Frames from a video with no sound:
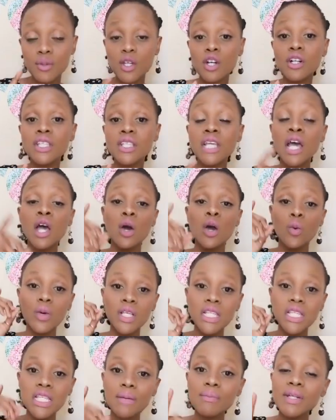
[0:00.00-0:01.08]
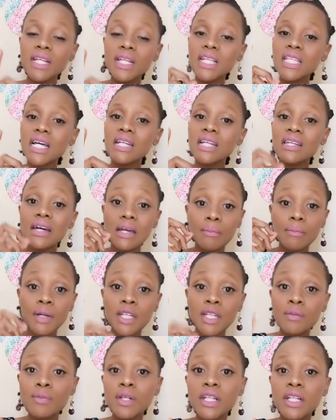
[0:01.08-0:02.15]
because when somebody is under a
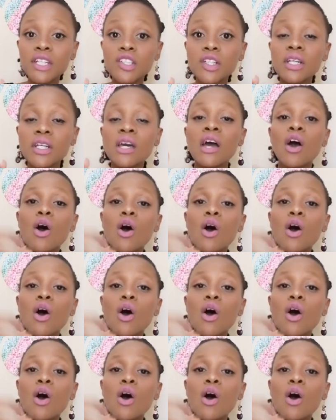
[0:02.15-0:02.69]
manipulation